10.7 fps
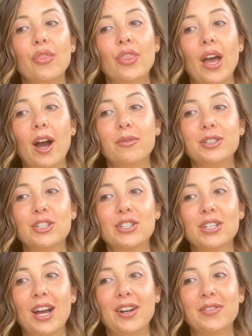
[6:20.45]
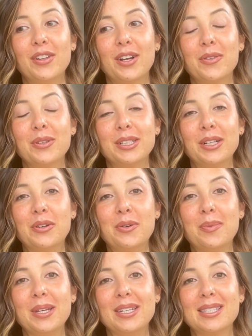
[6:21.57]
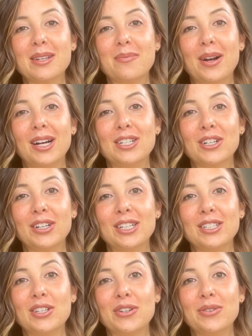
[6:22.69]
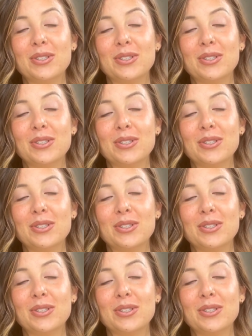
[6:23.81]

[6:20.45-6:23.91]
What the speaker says: that was just kind of a really cool piece of my journey too.